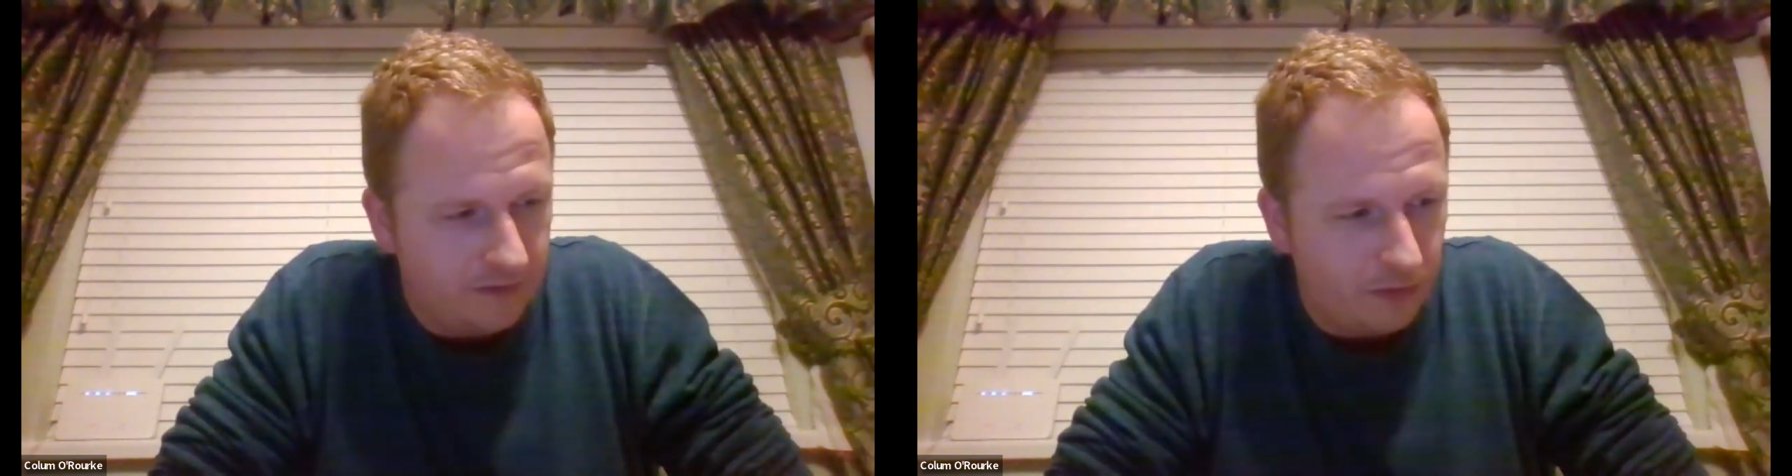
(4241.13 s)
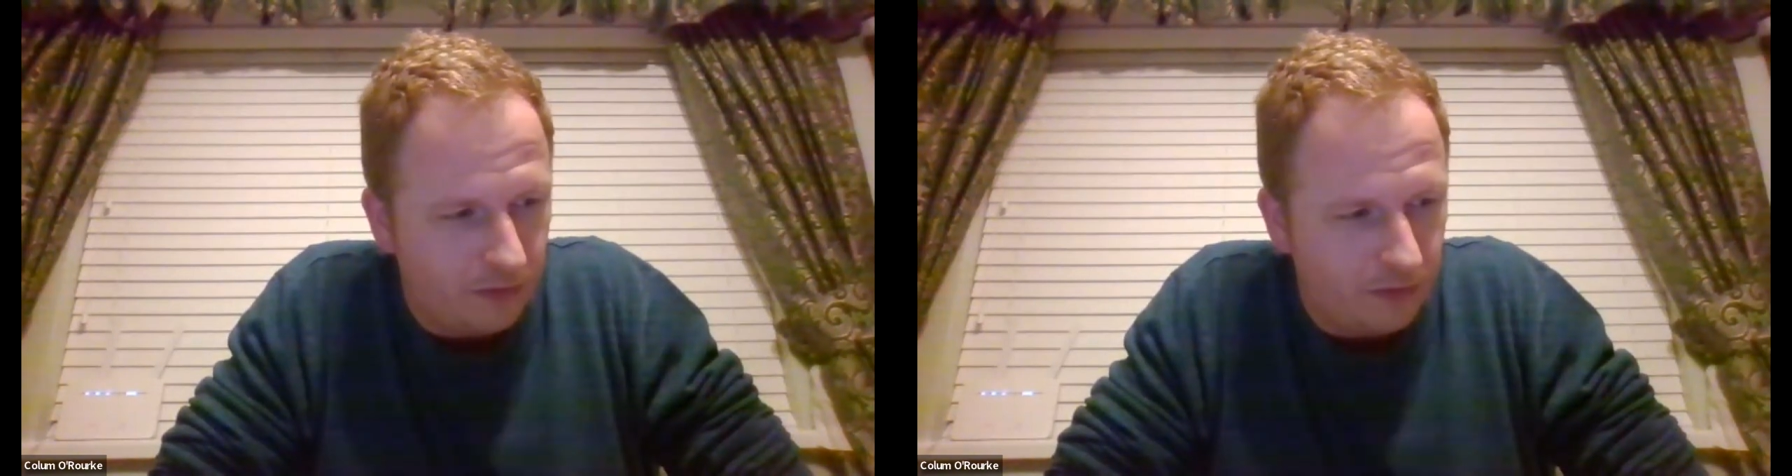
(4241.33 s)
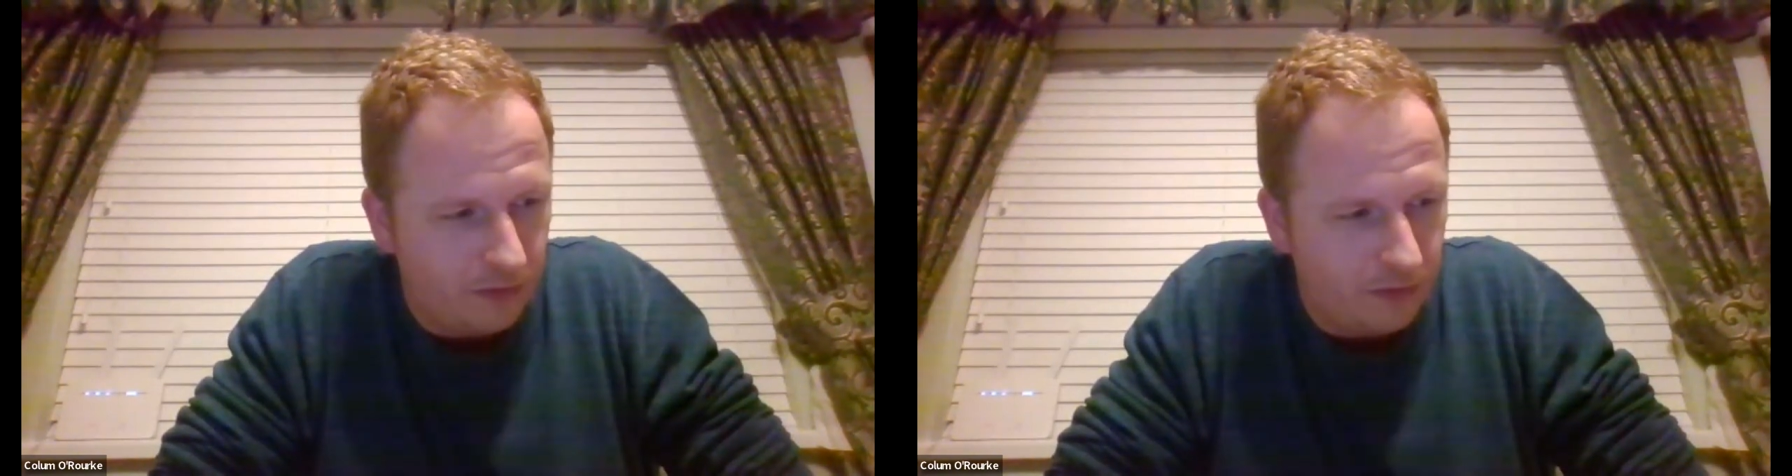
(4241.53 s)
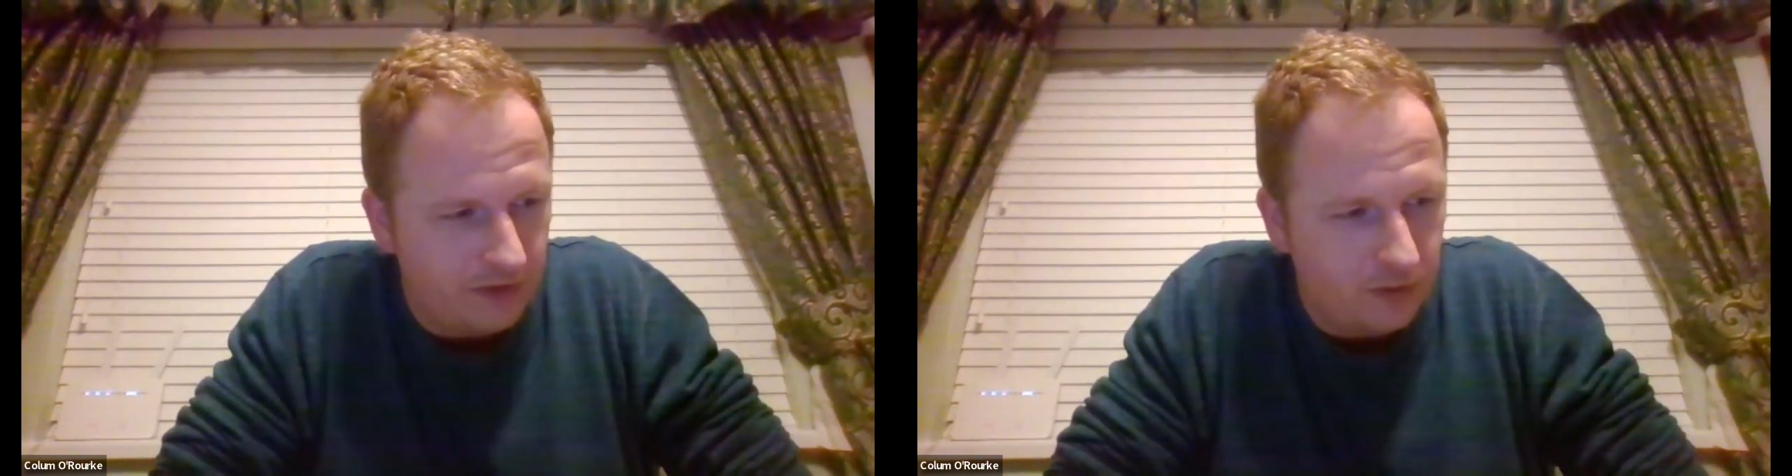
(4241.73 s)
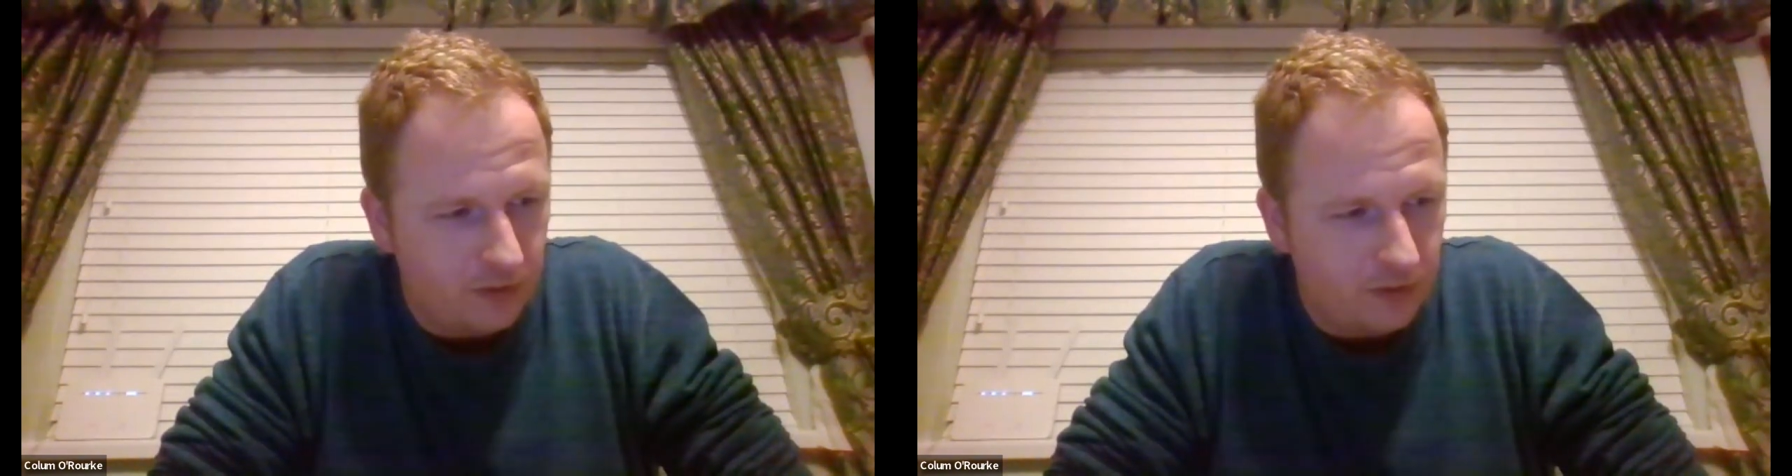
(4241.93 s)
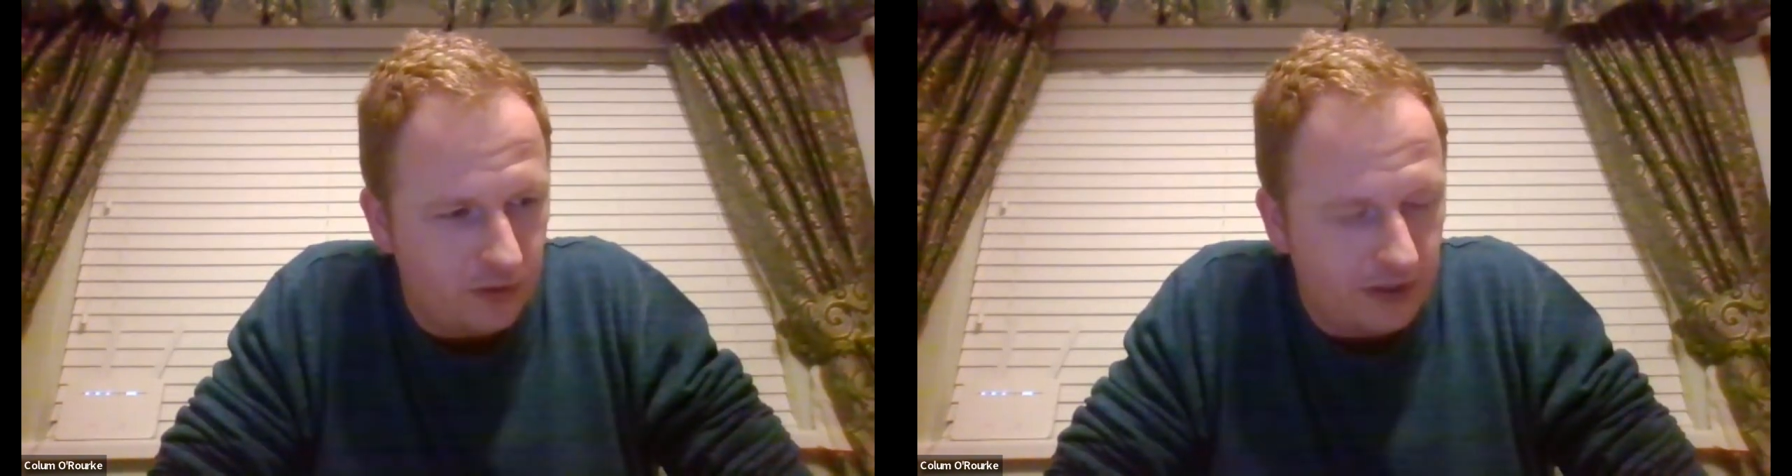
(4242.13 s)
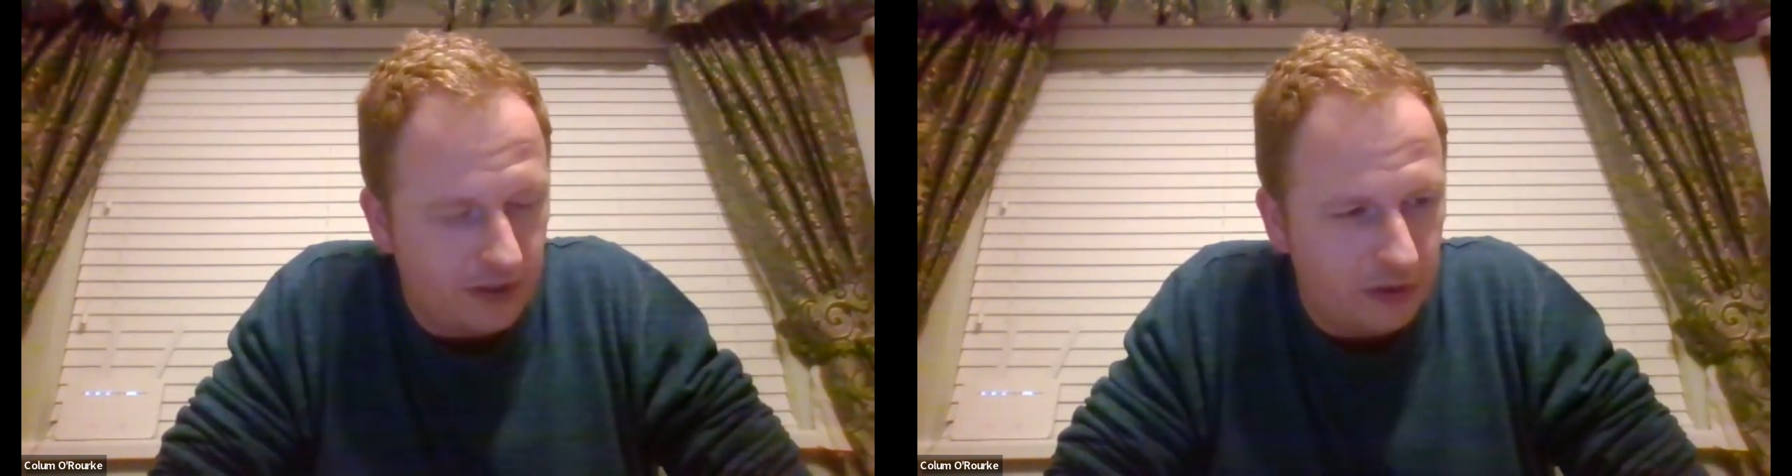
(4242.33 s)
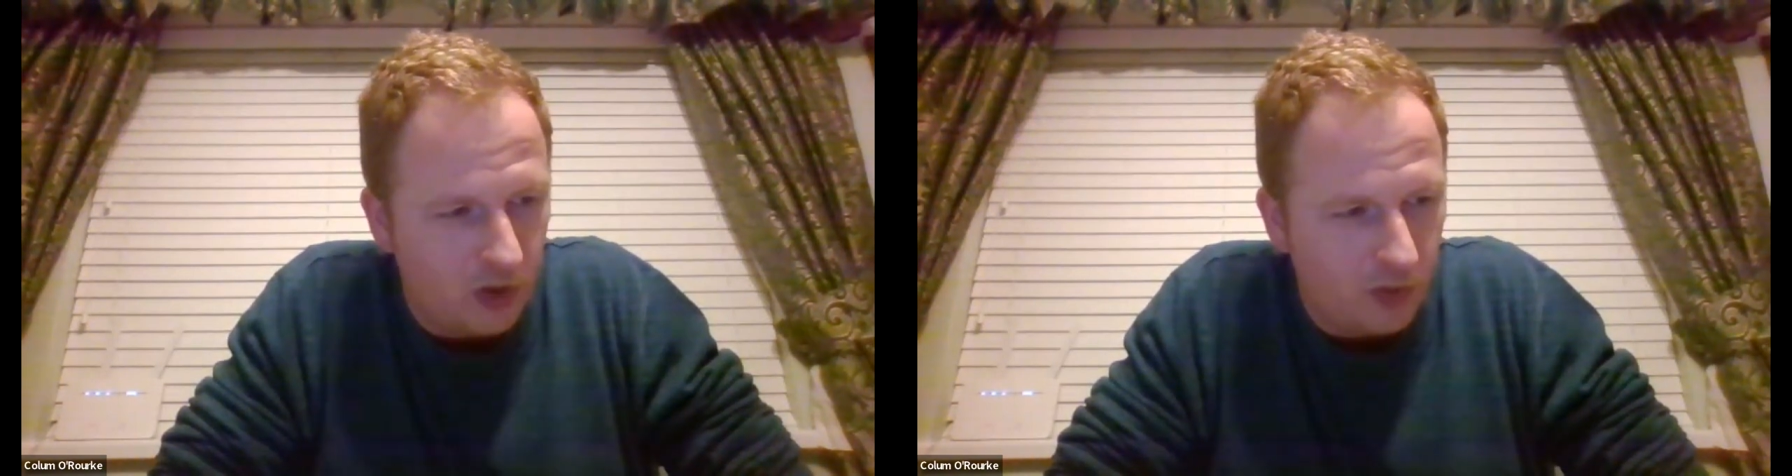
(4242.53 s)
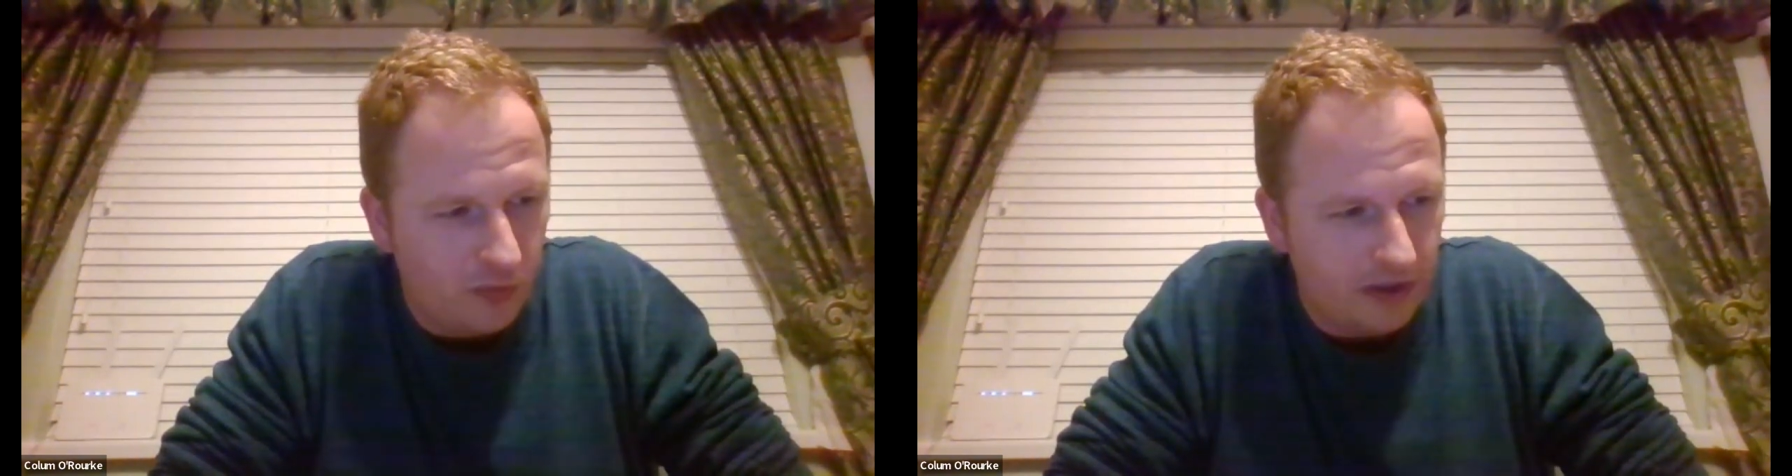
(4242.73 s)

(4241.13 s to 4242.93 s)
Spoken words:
who were in the Coollattin yeomanry,